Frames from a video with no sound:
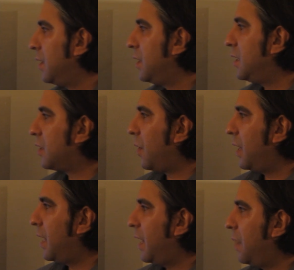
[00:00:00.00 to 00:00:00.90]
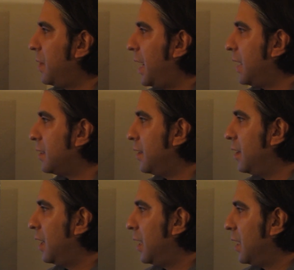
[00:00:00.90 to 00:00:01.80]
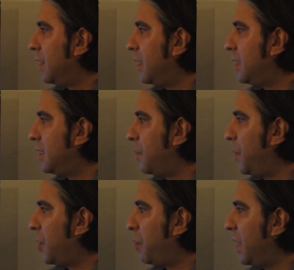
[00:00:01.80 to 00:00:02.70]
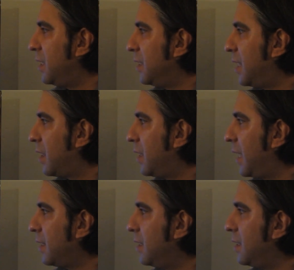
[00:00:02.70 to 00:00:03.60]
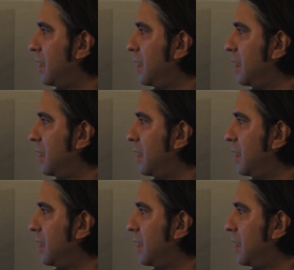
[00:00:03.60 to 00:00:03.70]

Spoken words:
This is Granite Head Reactor. This is the middle base inside of the Nexus,